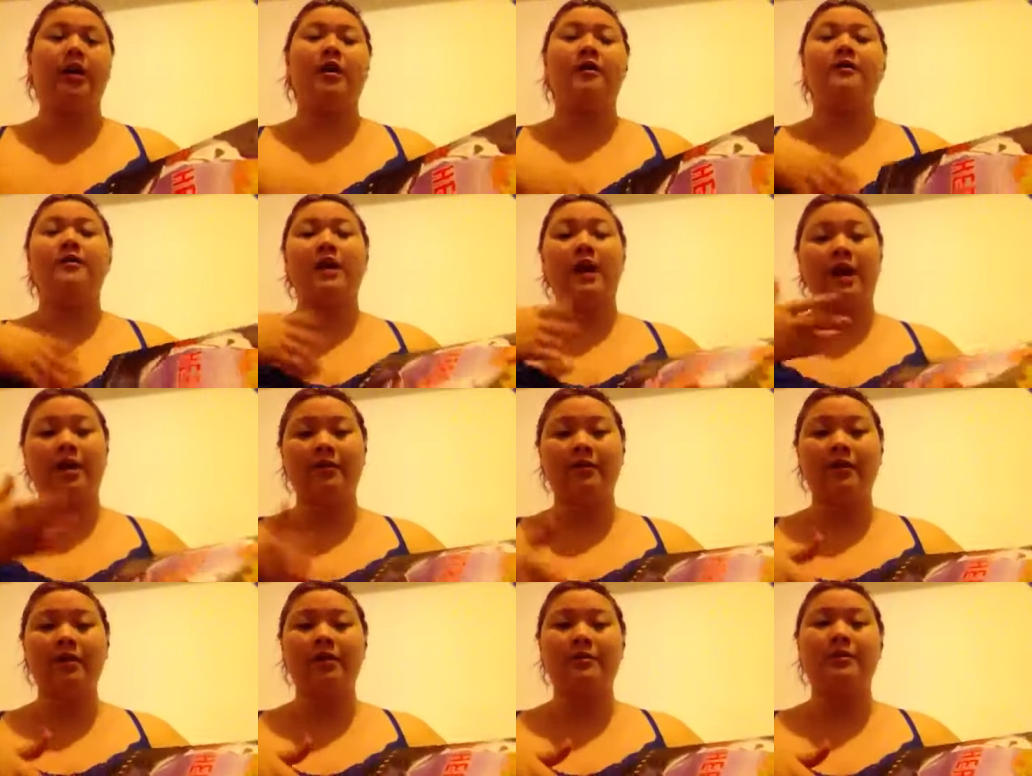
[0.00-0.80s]
If you
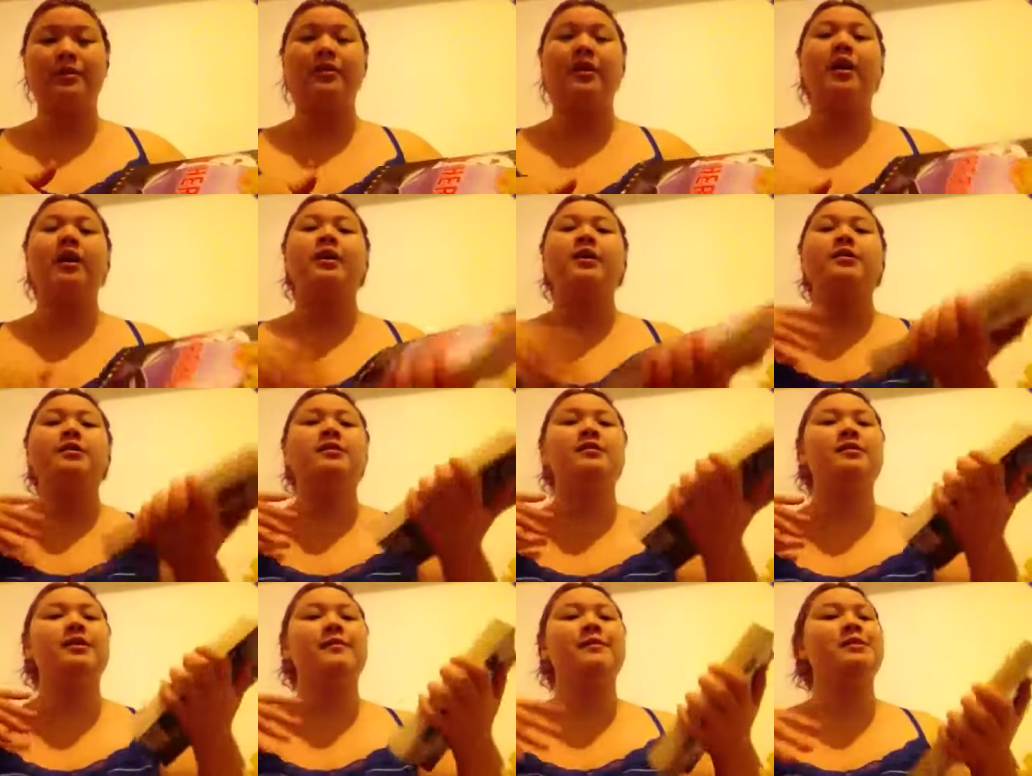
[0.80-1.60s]
have read the book,
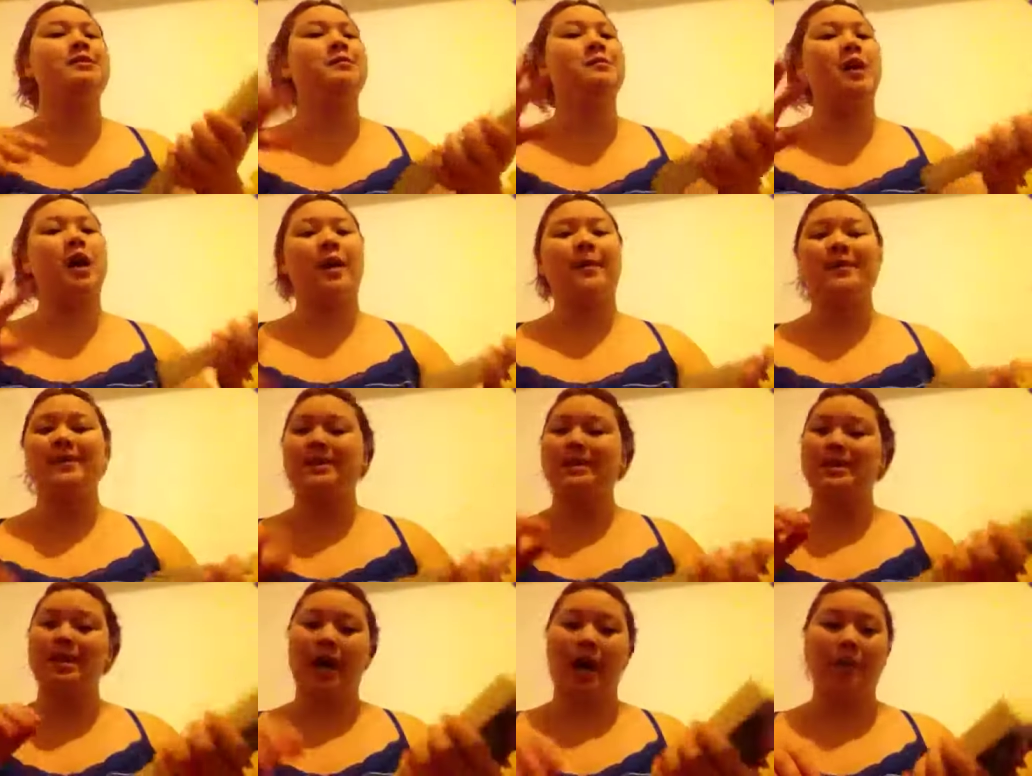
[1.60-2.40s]
just give me some
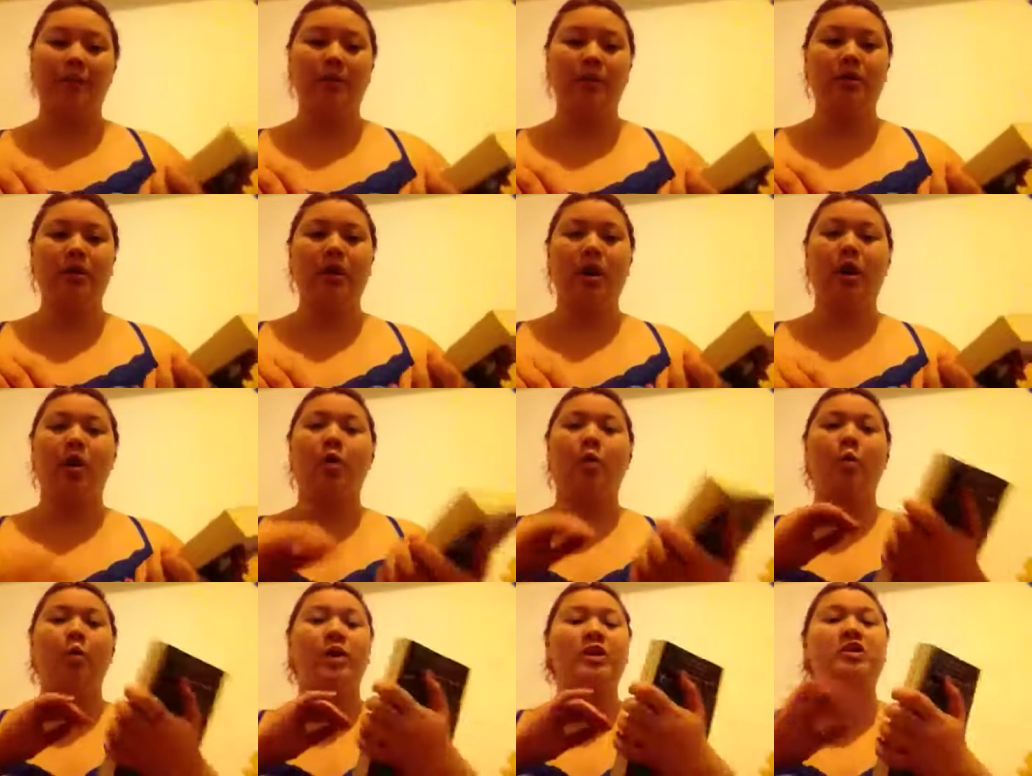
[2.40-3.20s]
comments down
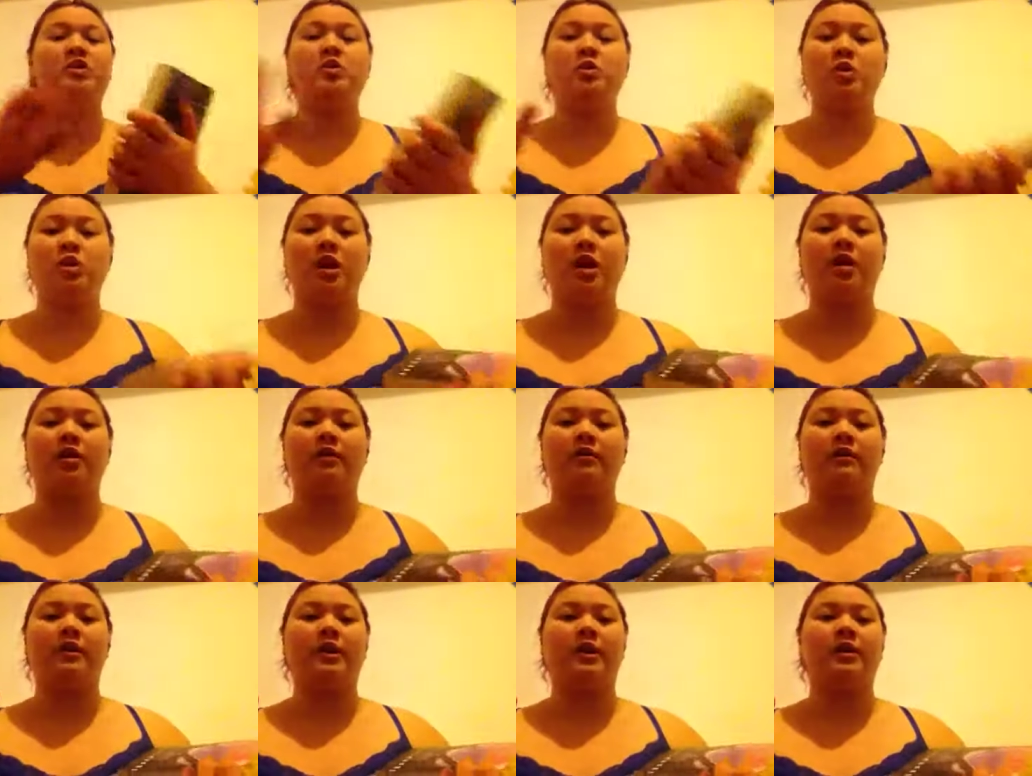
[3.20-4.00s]
below what you thought
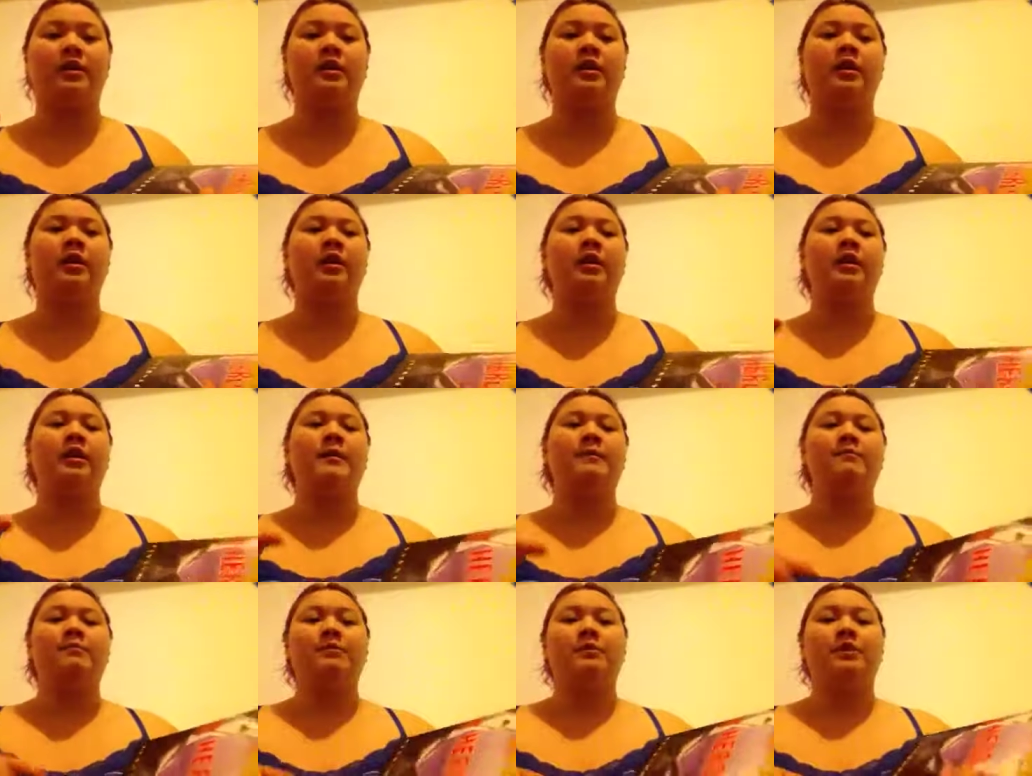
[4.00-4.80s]
of it
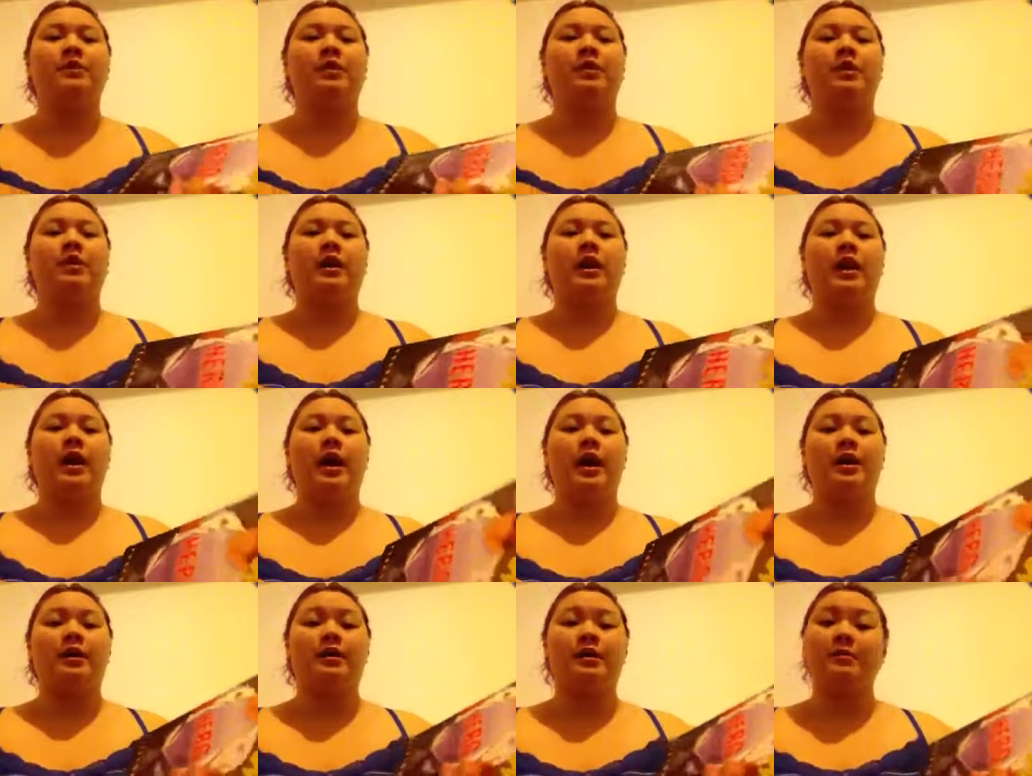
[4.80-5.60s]

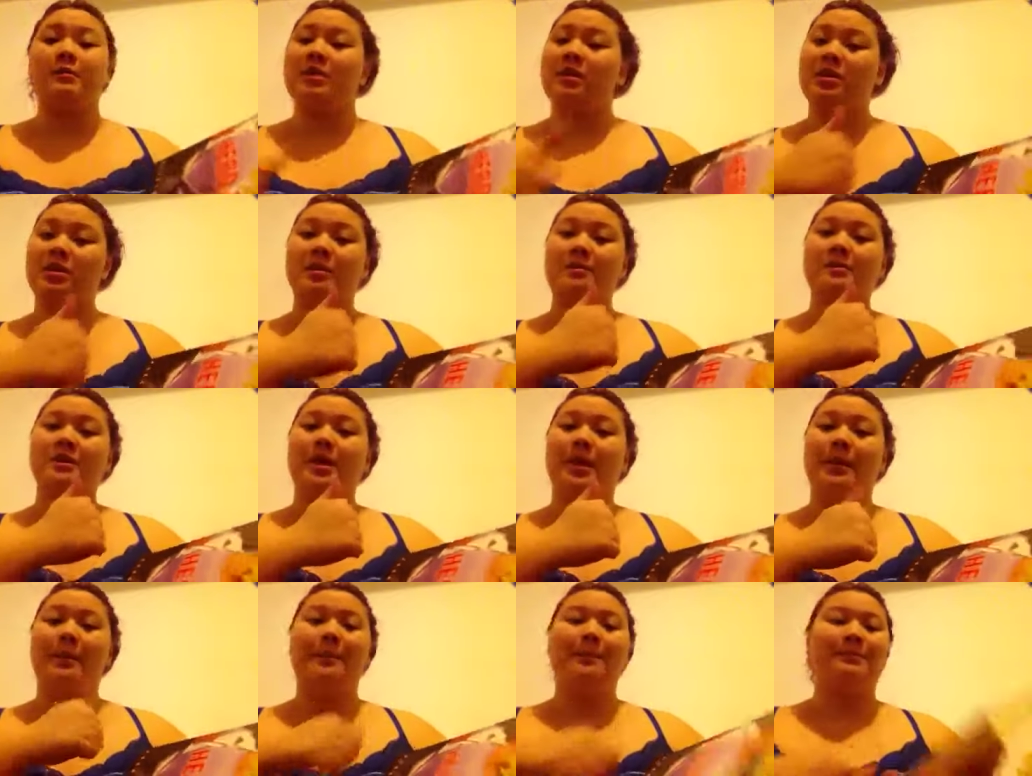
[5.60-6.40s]
and give me a thumbs
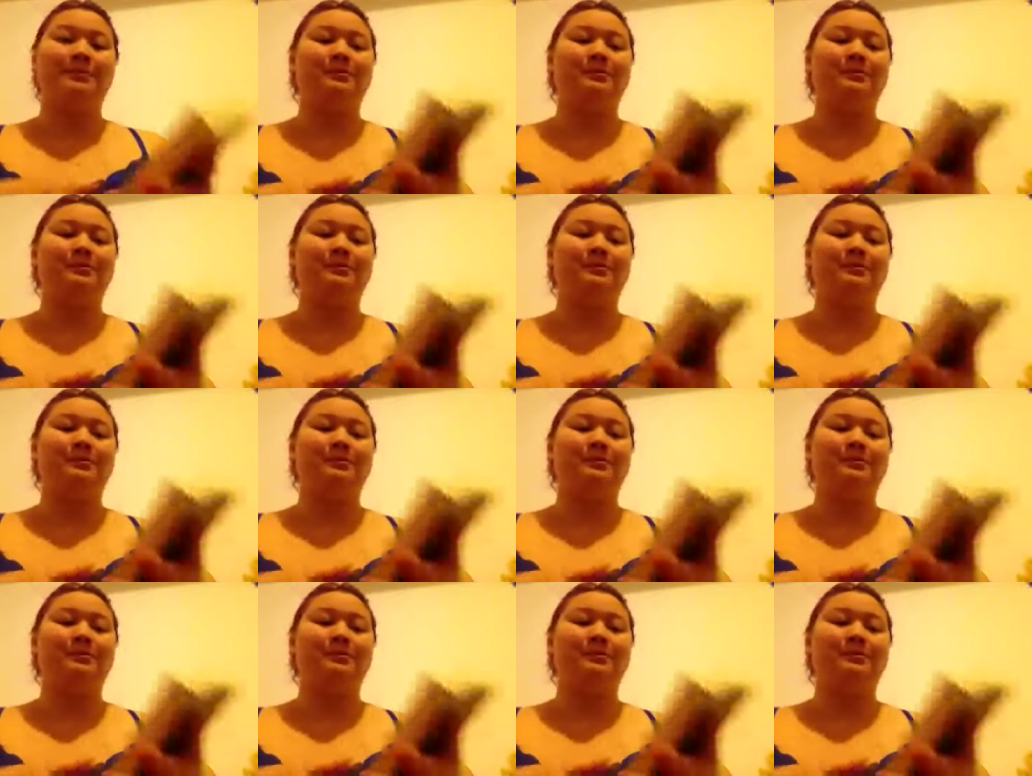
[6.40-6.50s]
up.